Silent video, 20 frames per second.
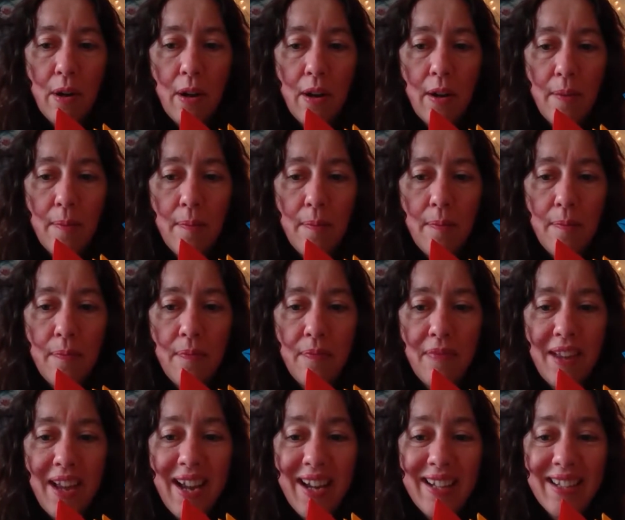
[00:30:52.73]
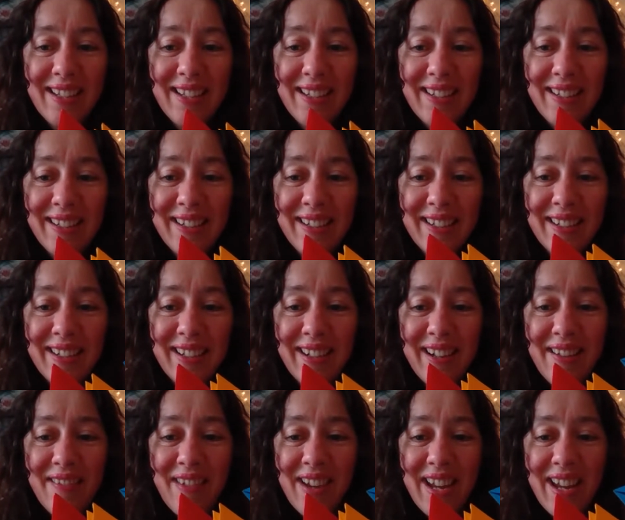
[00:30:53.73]
Um, excellent.
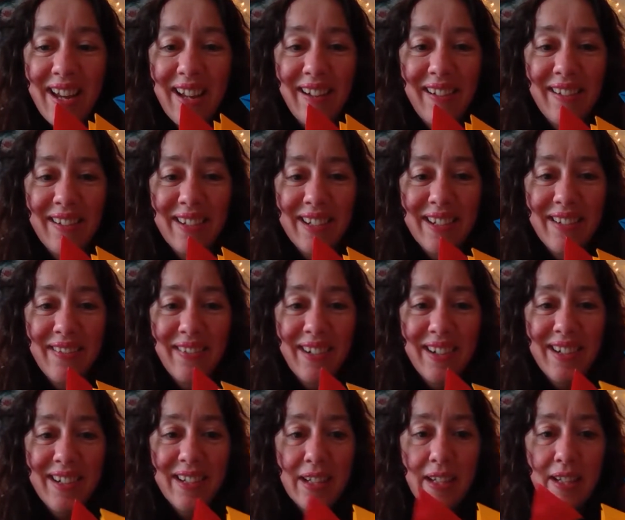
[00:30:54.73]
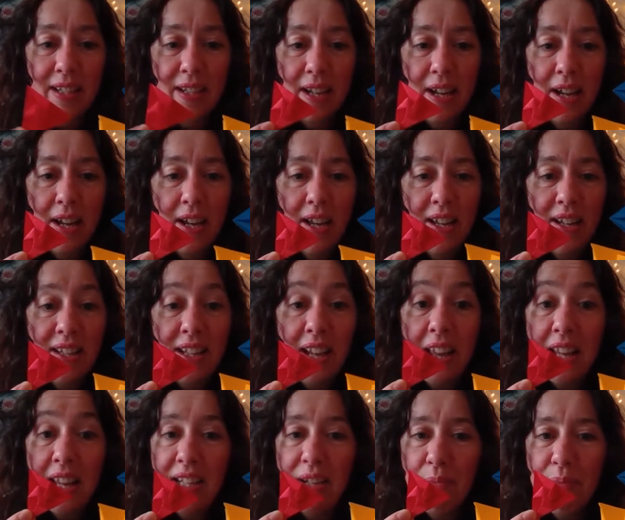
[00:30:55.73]
You're making lots of roses. So
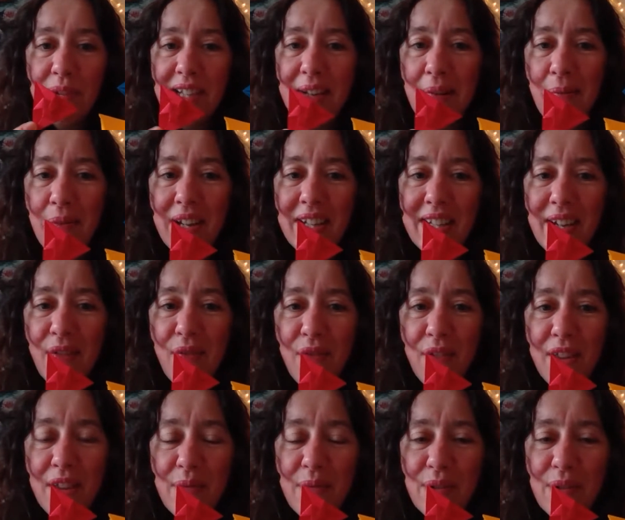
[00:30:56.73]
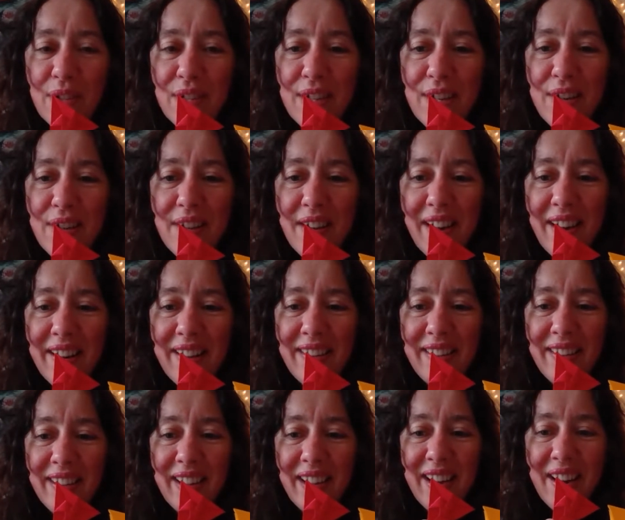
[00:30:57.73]
this will be something different that we'll do, and
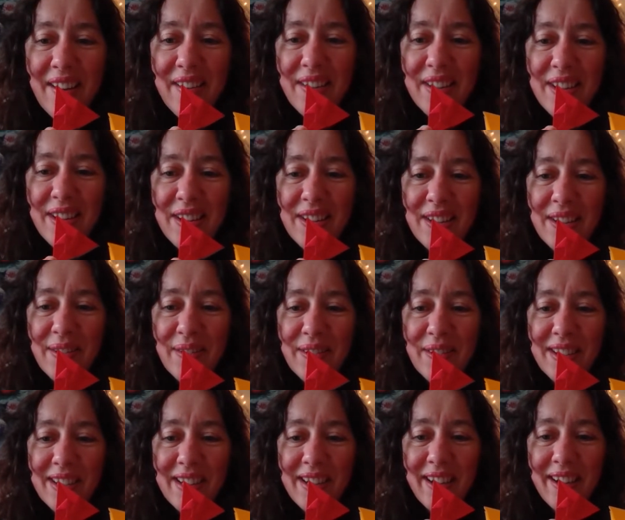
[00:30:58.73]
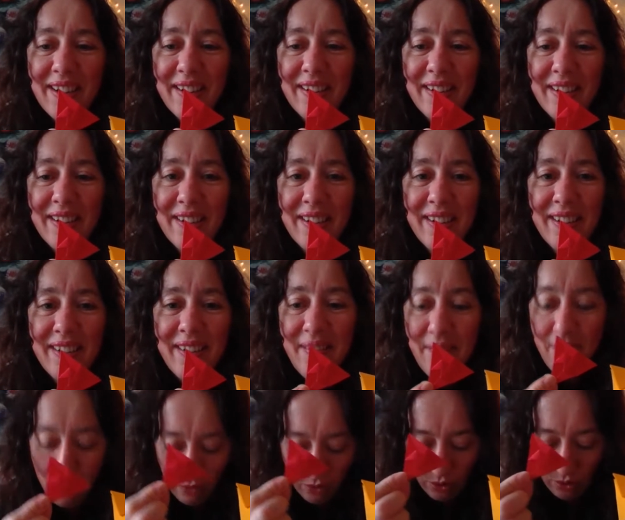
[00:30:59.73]
I'll encourage you to also
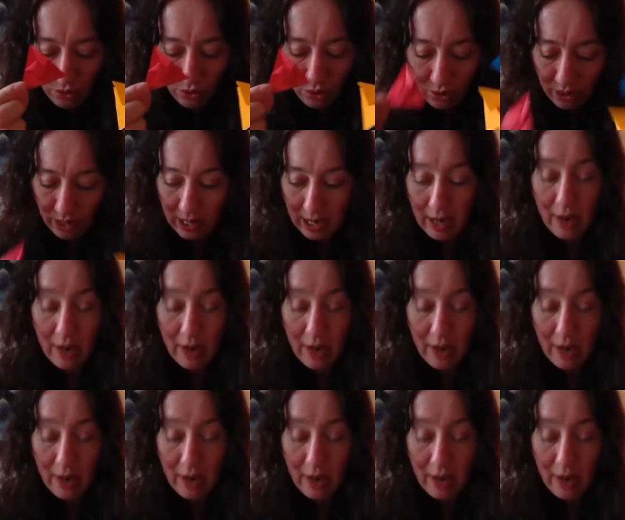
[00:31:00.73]
try